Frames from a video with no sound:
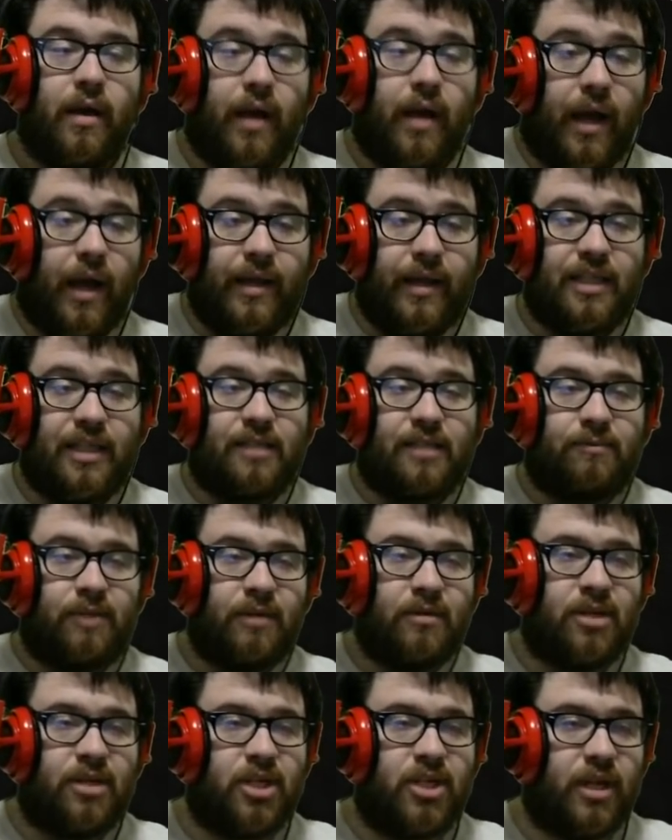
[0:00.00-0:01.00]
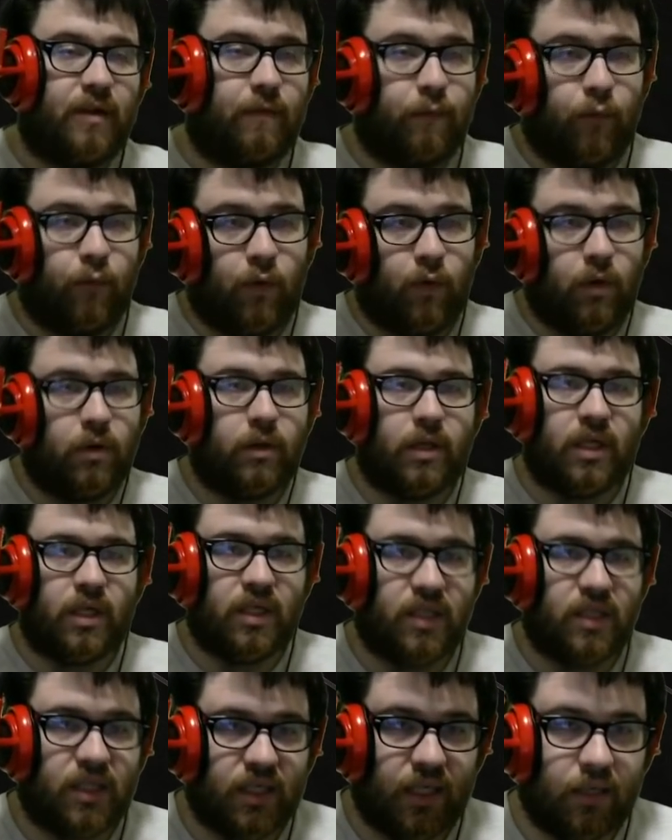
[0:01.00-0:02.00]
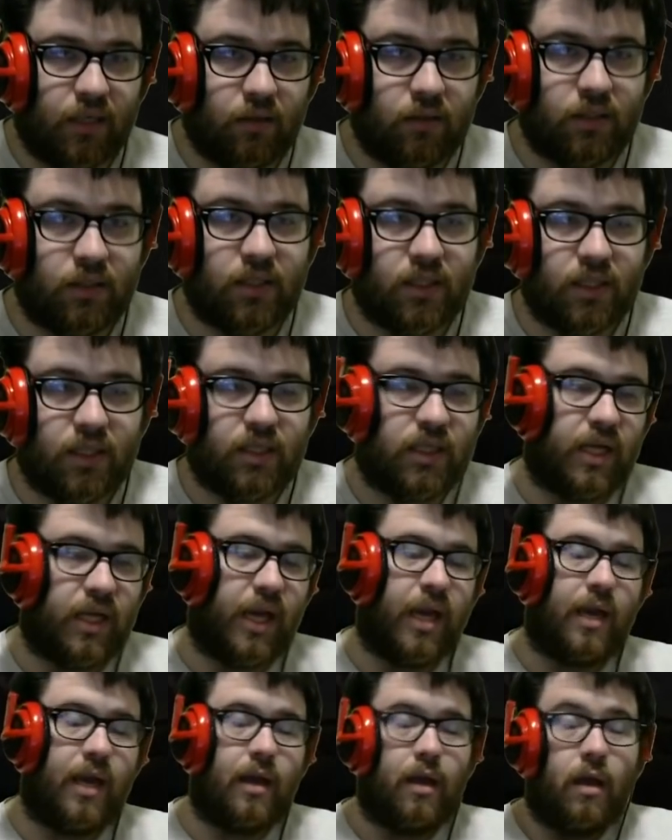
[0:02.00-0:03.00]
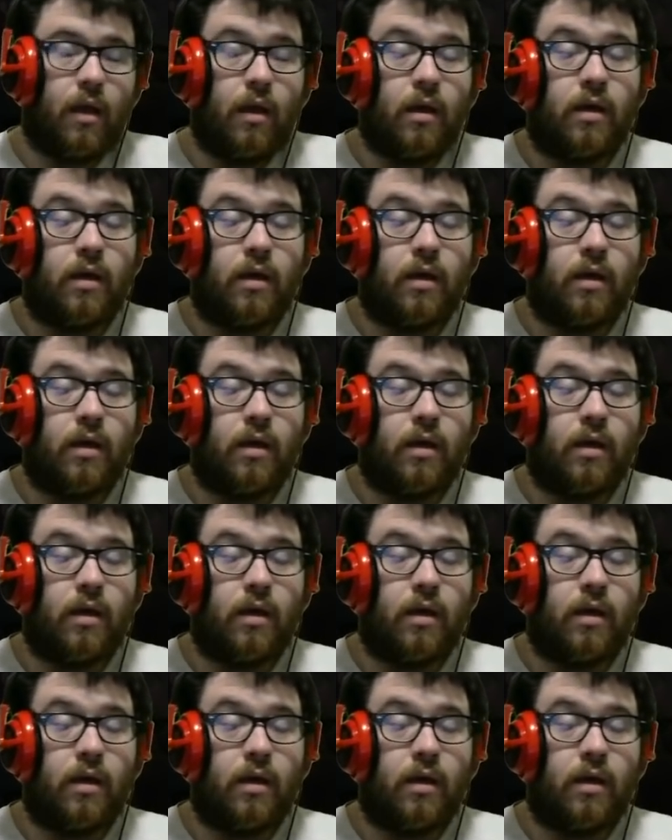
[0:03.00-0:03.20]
And that's pretty much it for the skills today.